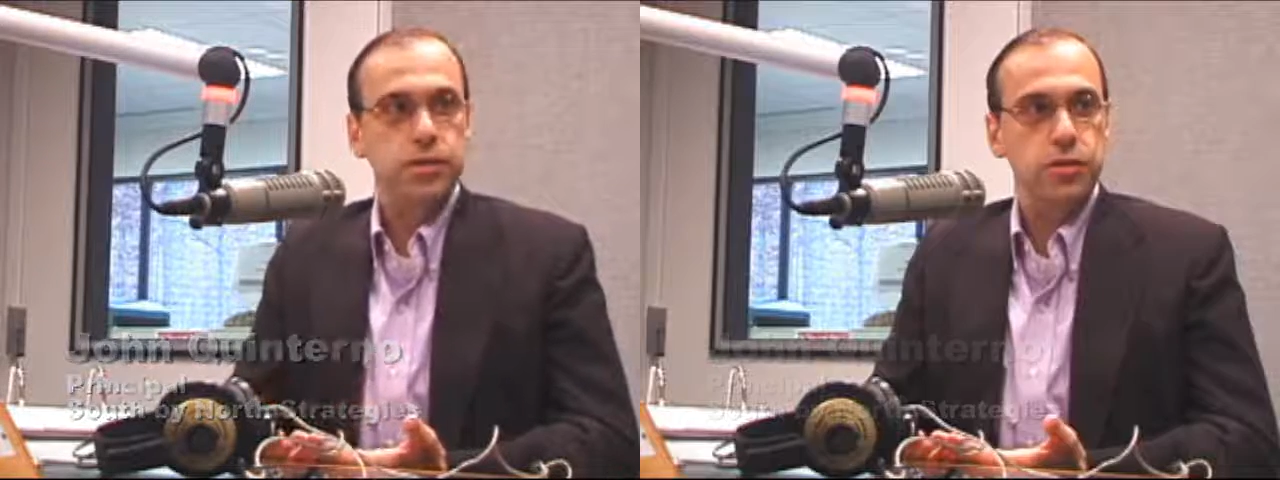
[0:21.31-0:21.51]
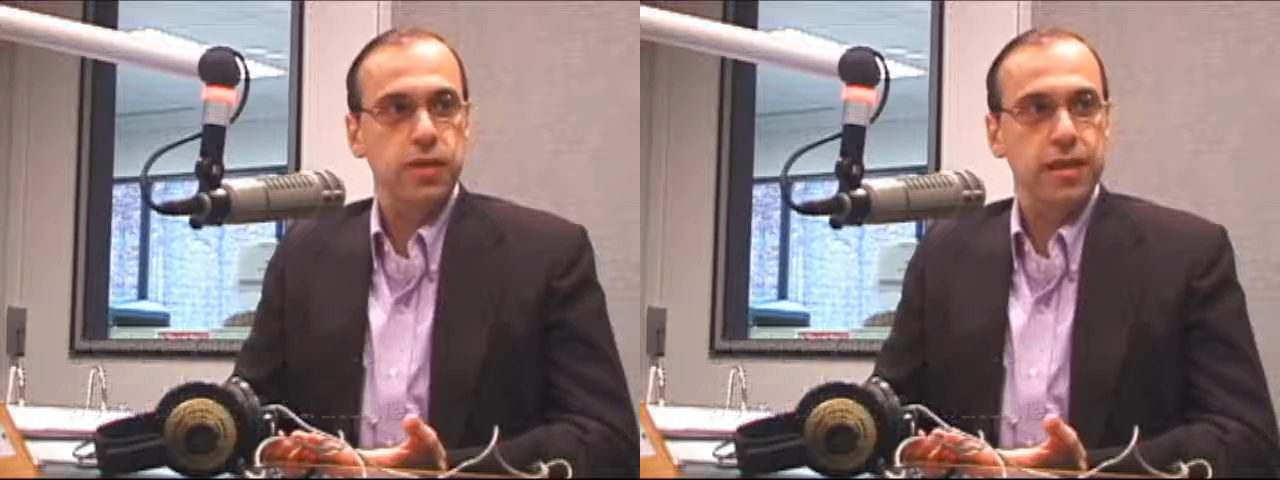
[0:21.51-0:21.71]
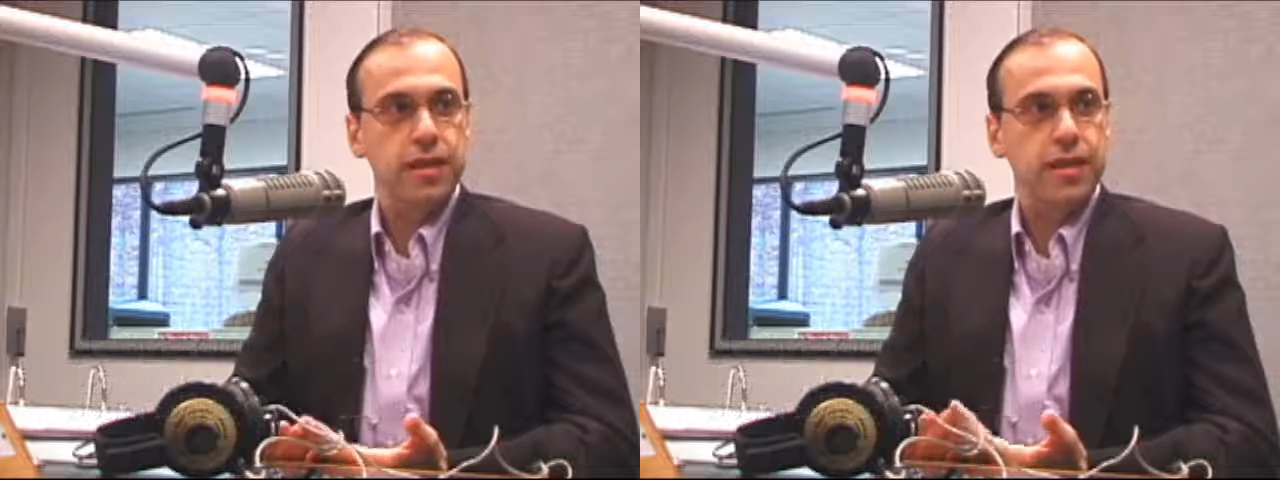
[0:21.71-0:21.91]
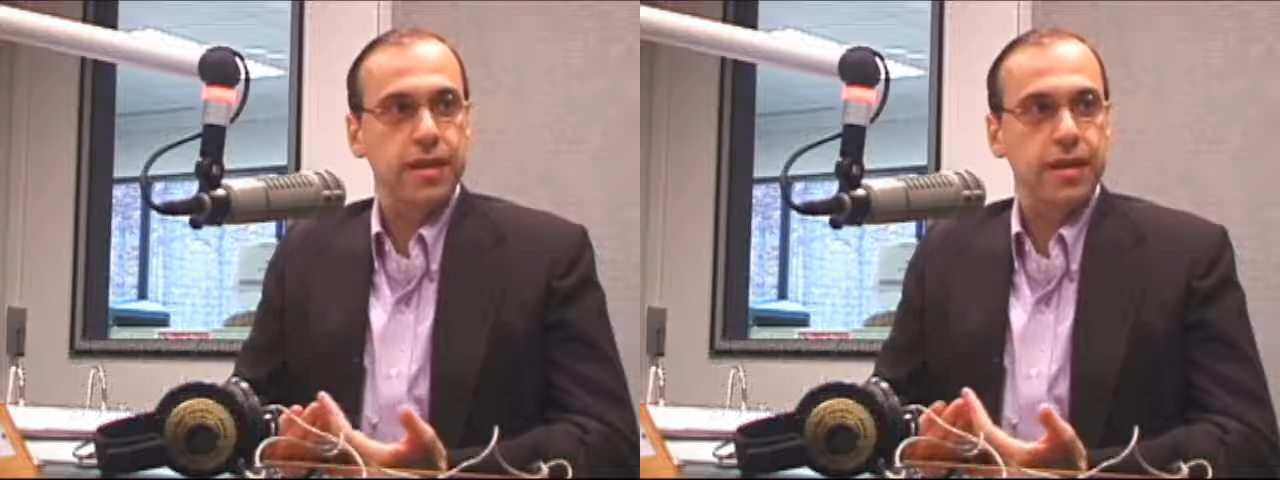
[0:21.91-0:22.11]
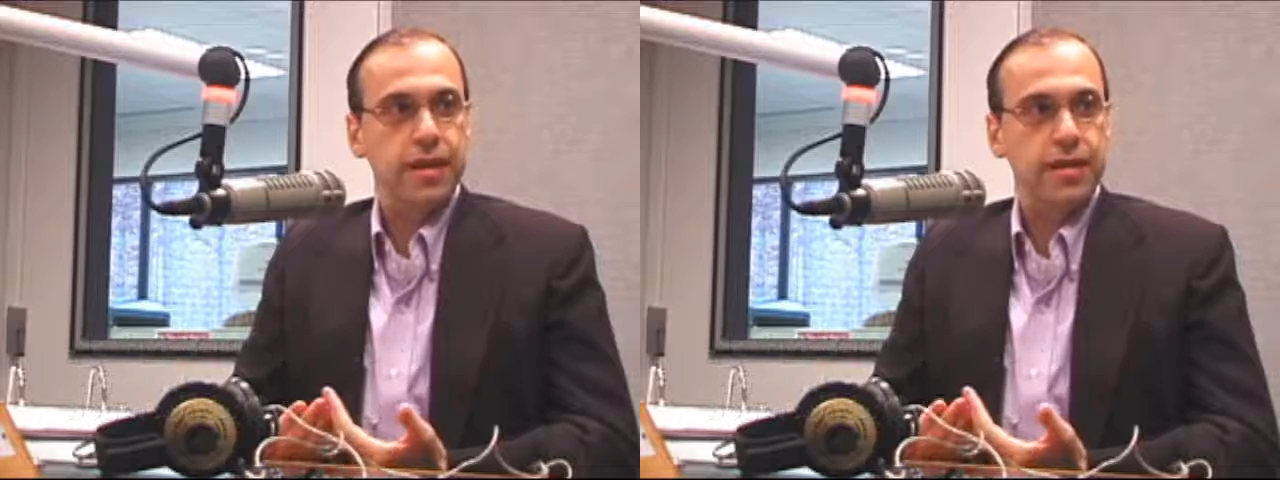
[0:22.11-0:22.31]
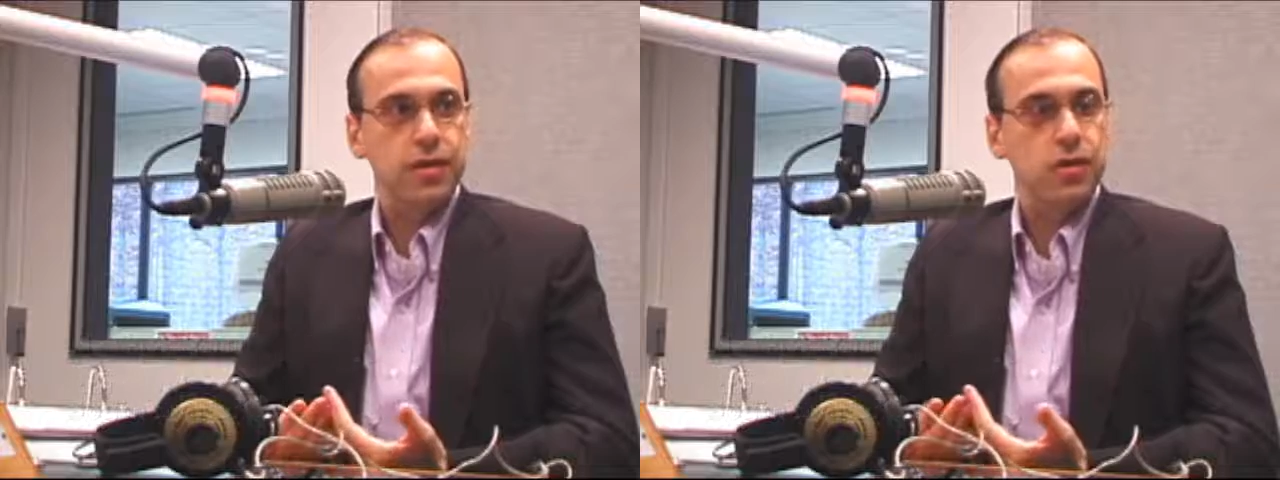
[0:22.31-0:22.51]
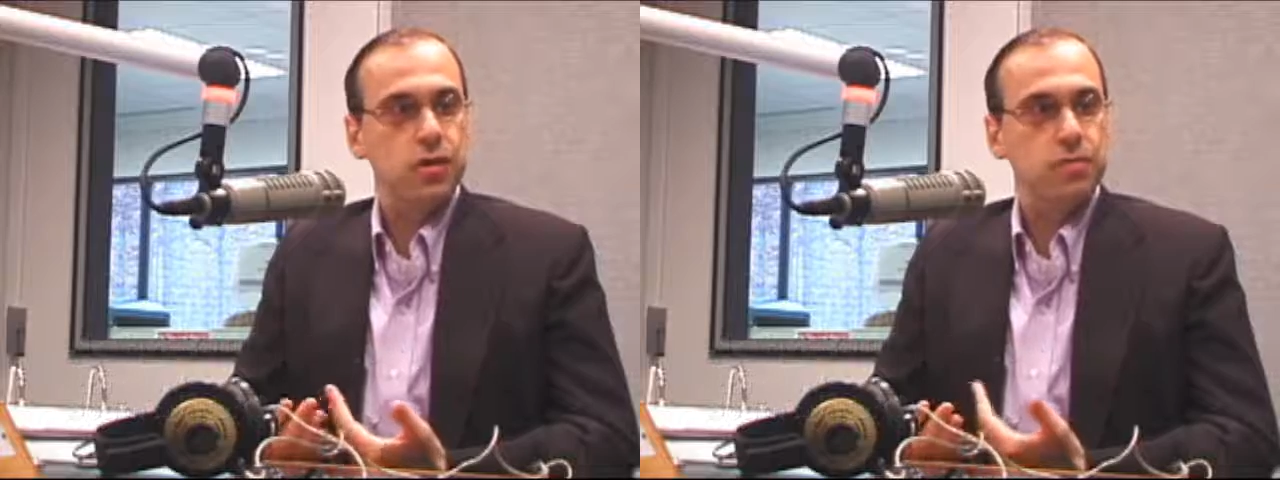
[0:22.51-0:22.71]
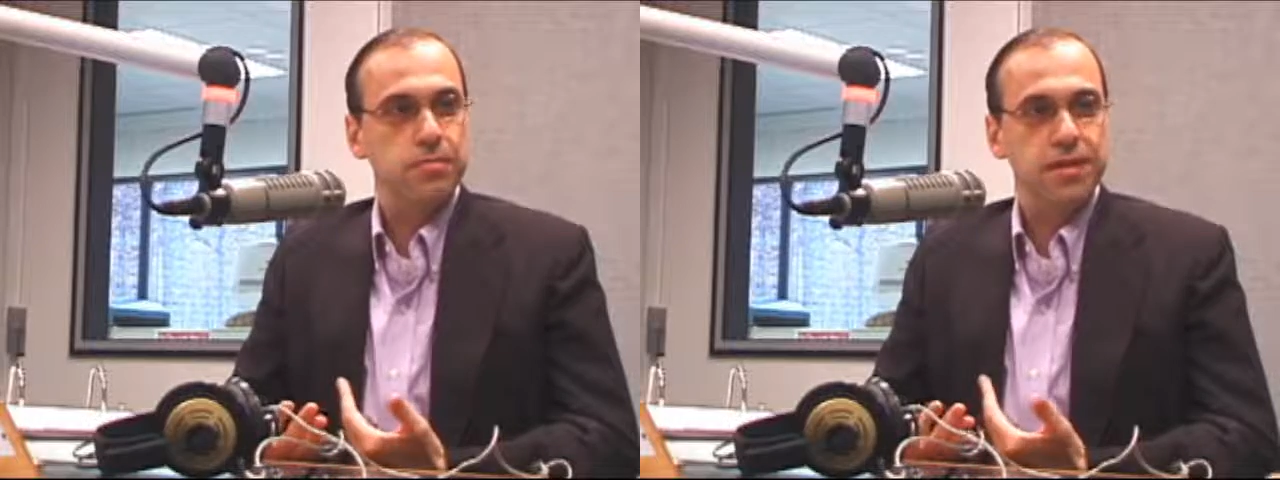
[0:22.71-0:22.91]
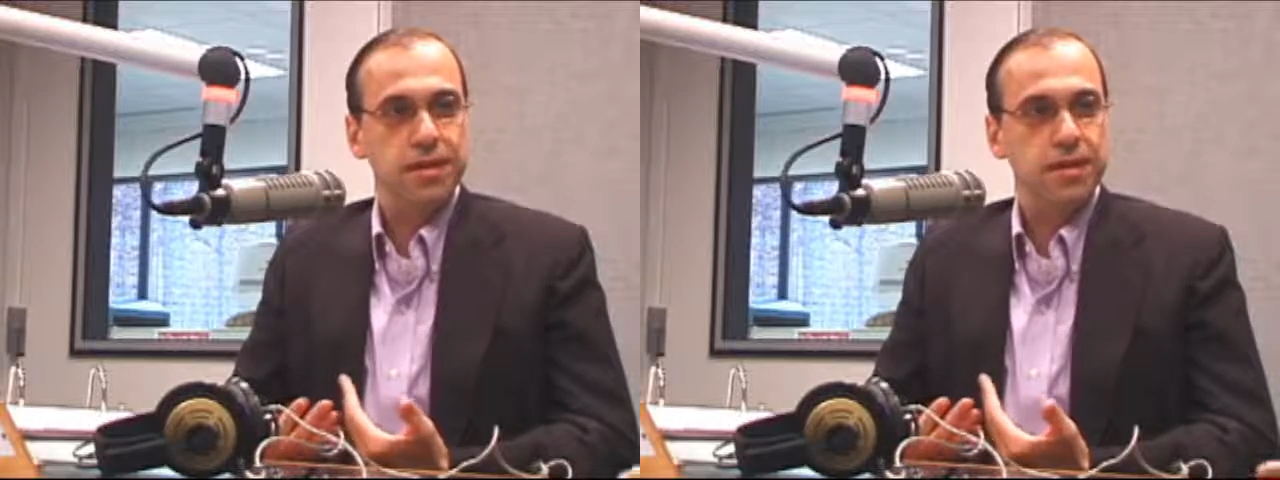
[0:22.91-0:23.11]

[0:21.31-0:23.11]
do anything in terms